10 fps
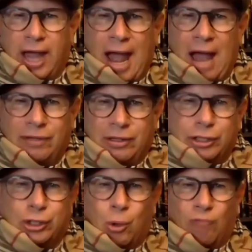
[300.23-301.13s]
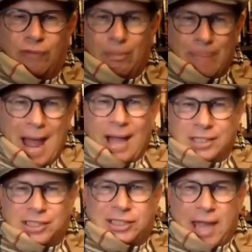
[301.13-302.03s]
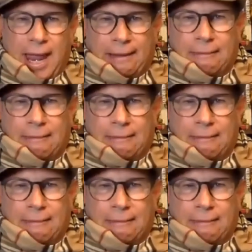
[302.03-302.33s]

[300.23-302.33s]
have in the school for bad stink?